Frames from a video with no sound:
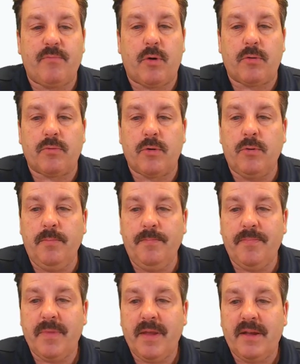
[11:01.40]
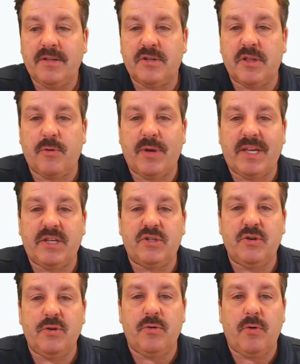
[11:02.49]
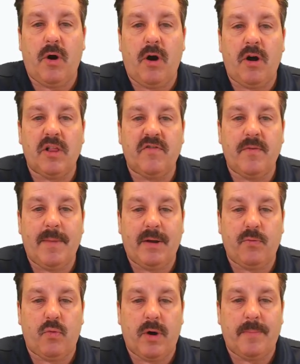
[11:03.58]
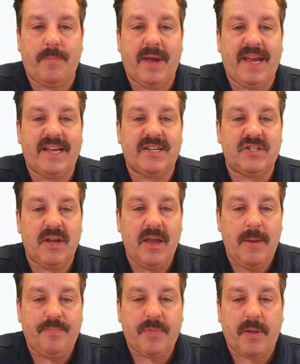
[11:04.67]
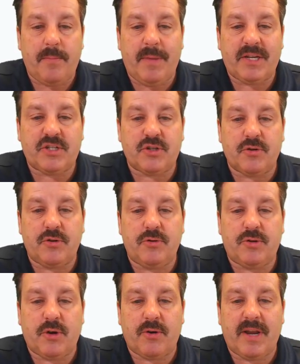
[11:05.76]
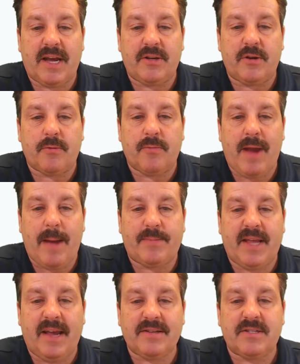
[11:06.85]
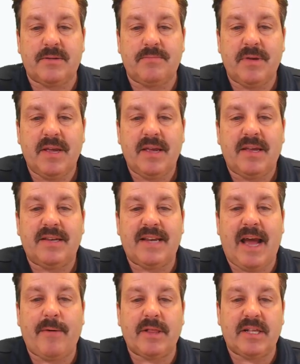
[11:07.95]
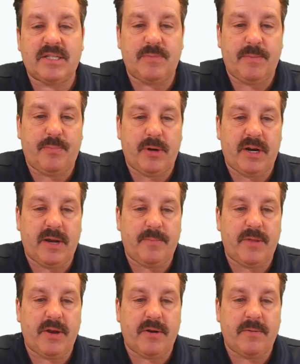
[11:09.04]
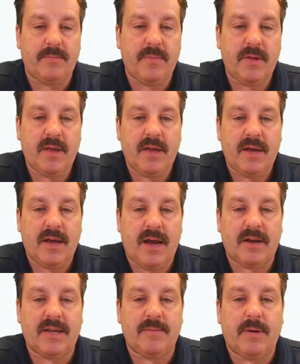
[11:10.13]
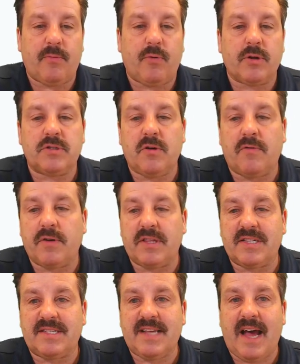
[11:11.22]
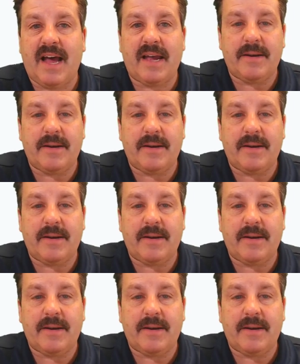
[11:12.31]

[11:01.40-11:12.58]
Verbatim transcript: room so that we can do all of them on one page. Make sure you turn on your wrap text. Now it lets me put it up there. I'll get my words over to the side.